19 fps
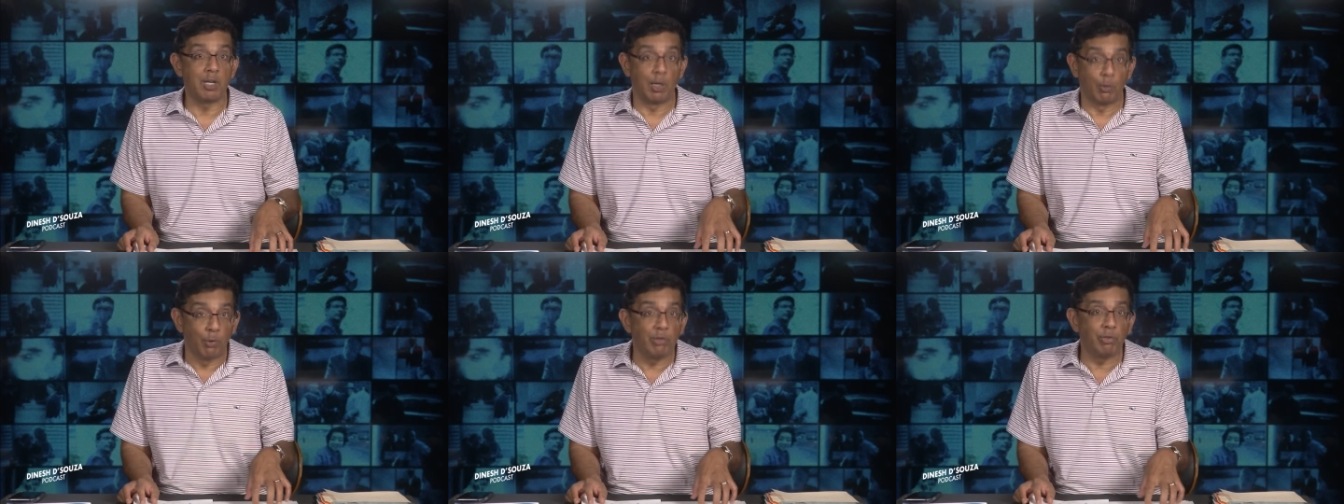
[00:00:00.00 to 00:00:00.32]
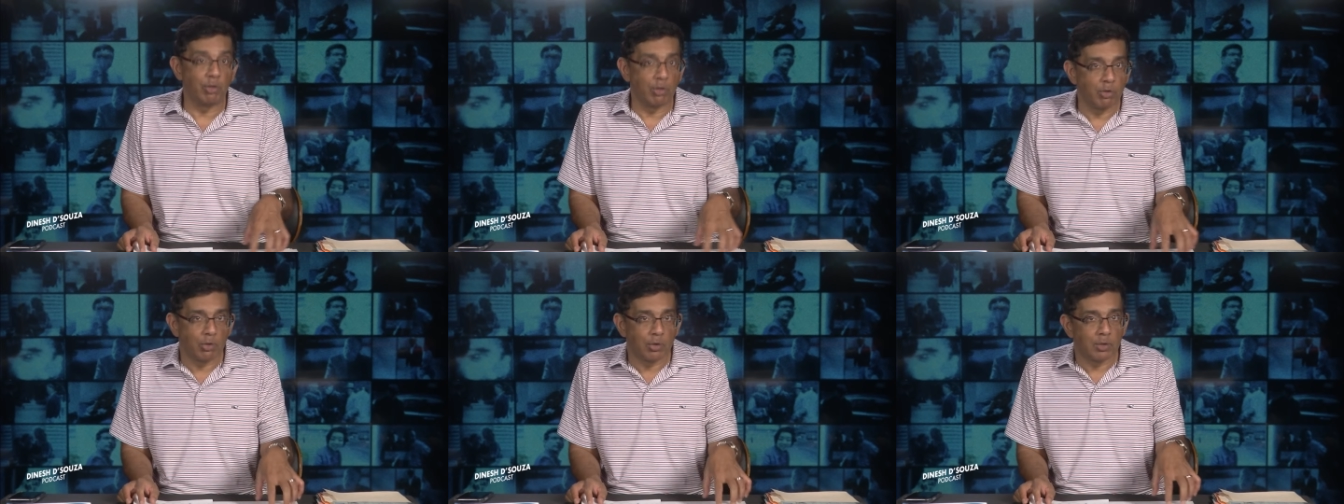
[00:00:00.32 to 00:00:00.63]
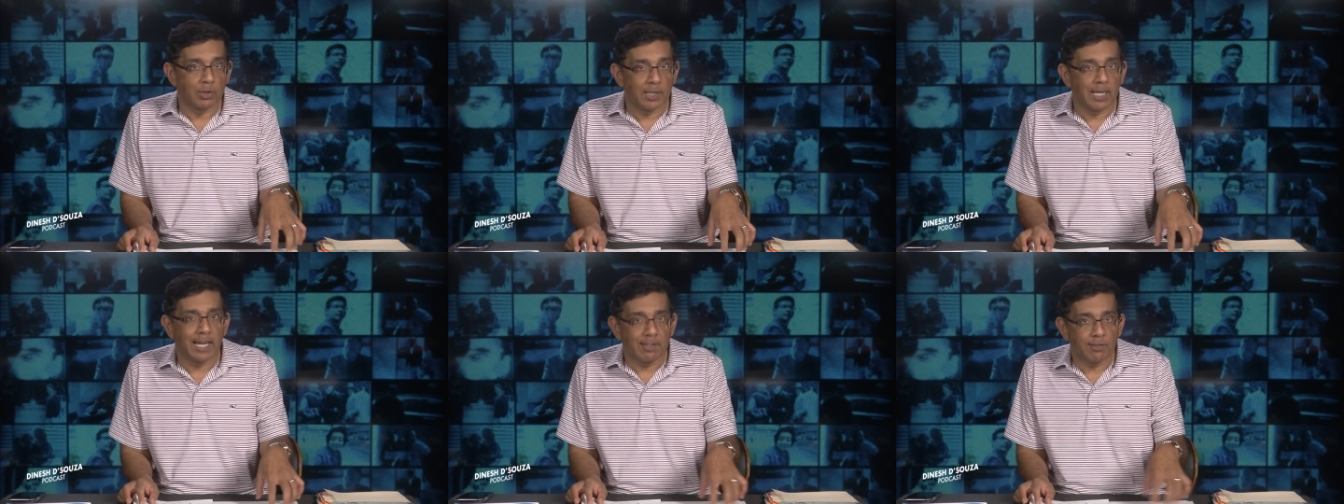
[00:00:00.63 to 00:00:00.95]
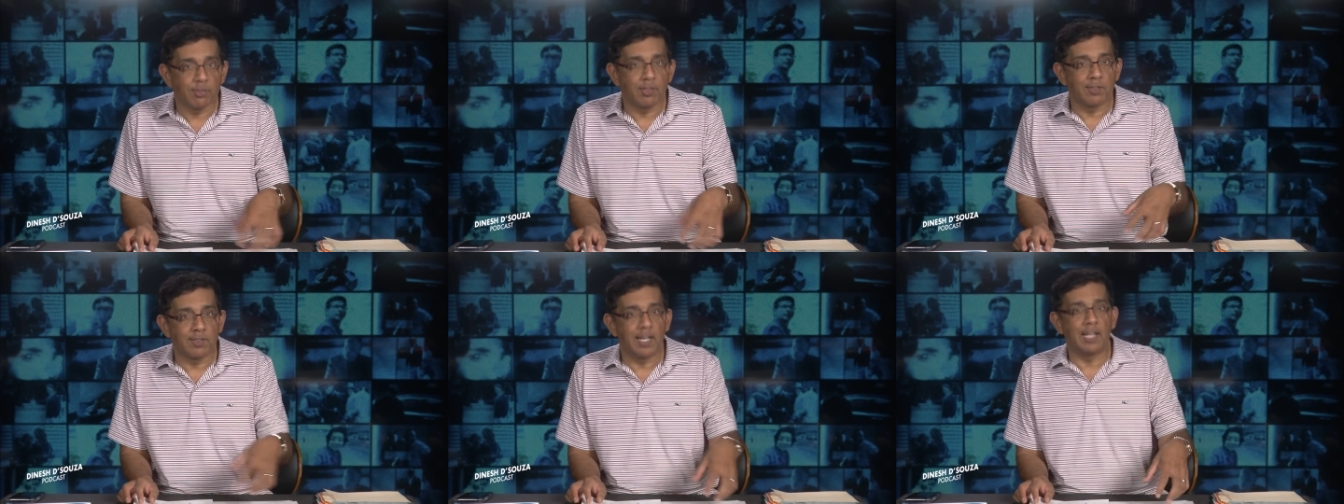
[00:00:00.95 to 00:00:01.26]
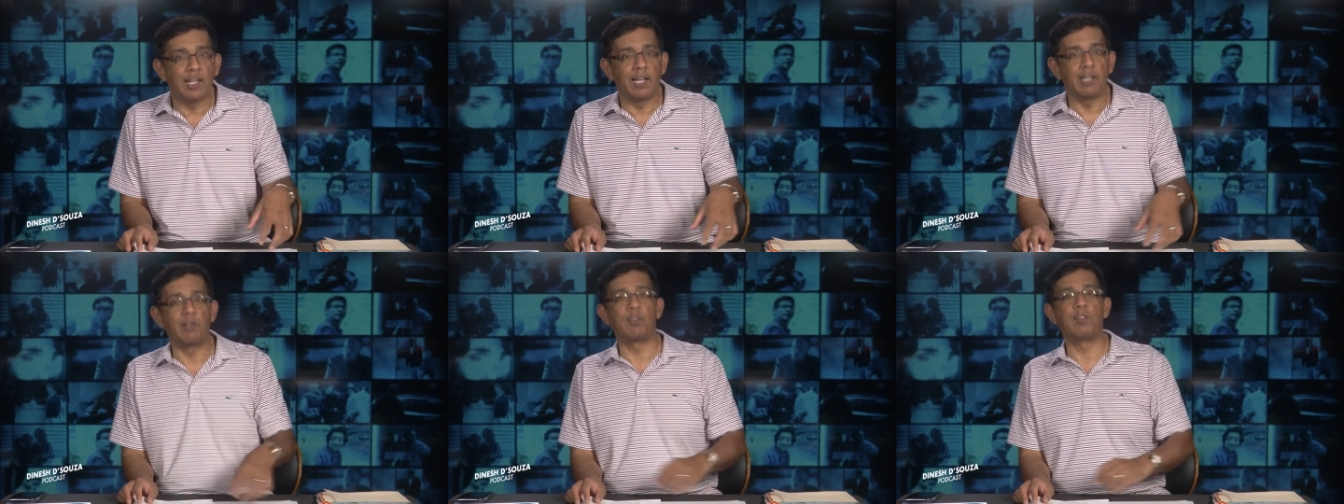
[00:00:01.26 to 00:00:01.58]
I wish it took less, because I'd
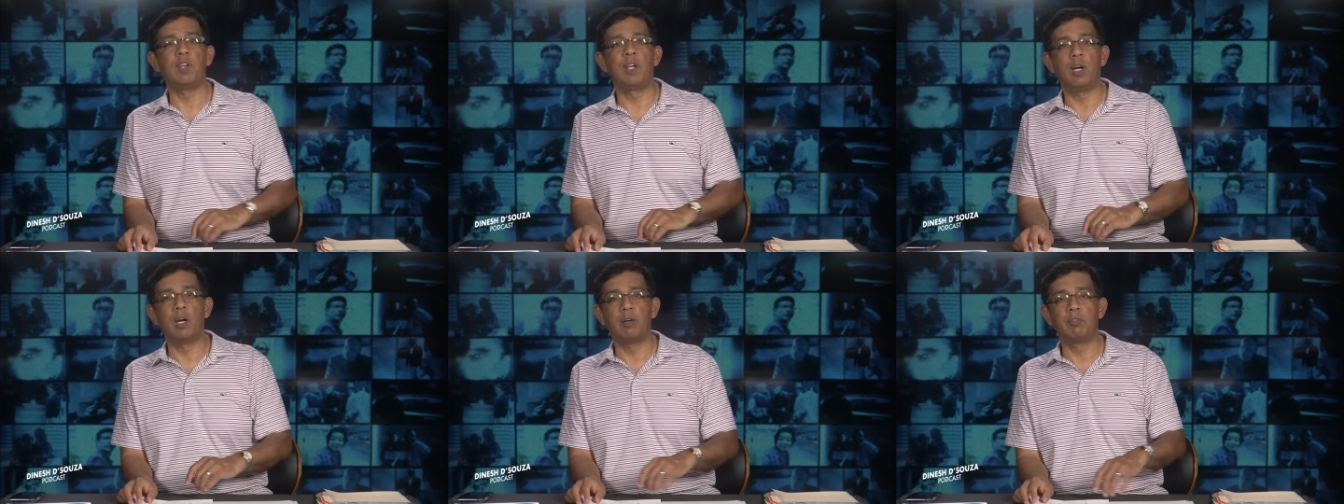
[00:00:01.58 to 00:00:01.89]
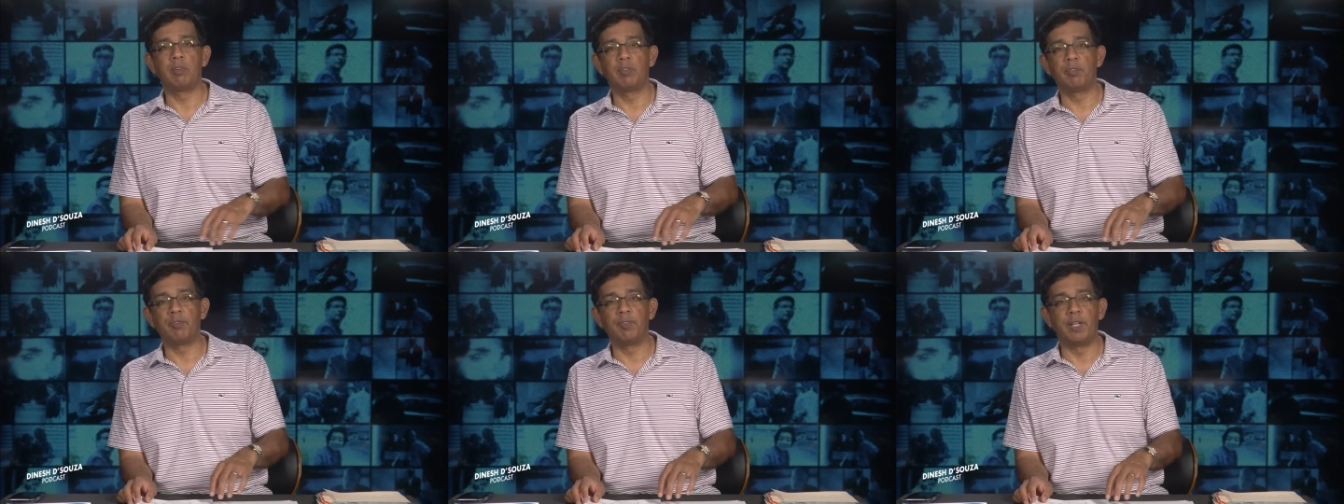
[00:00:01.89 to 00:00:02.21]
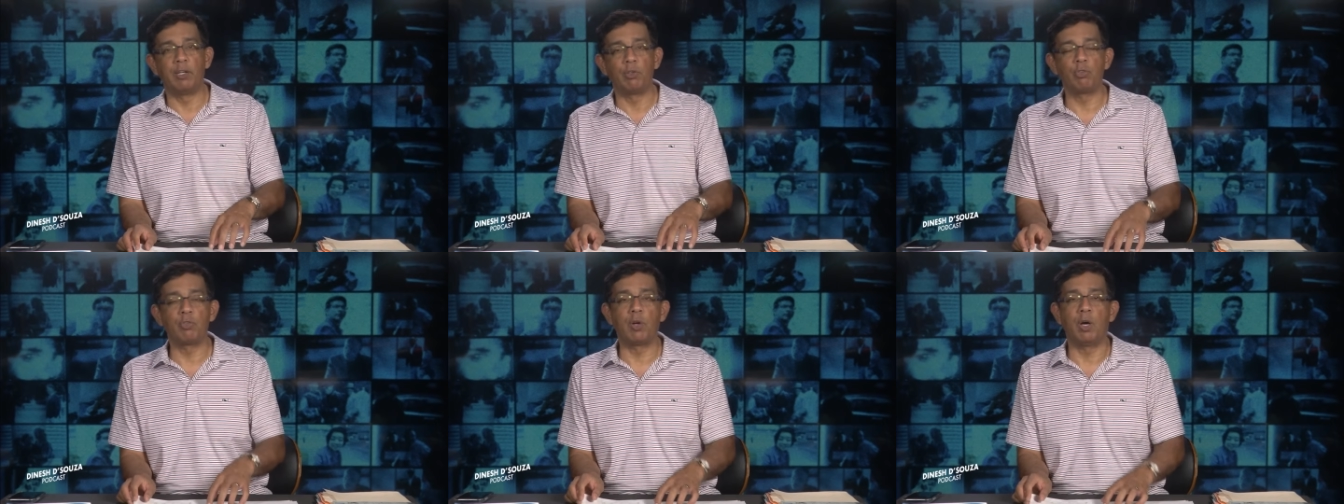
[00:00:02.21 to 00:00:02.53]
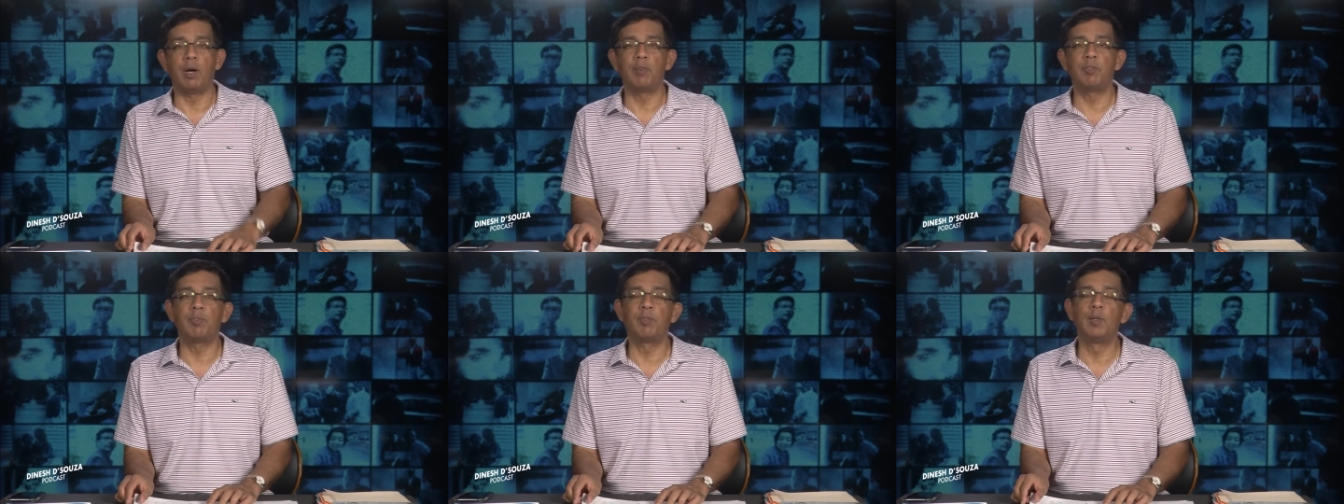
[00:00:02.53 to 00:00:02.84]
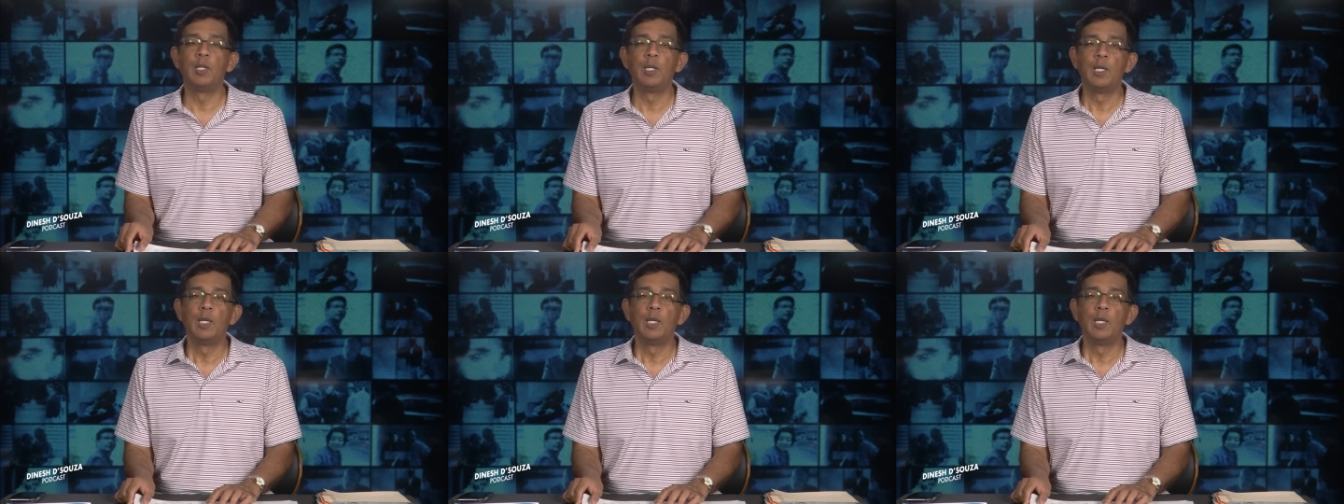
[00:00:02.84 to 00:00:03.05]
like to see Harvard finished off.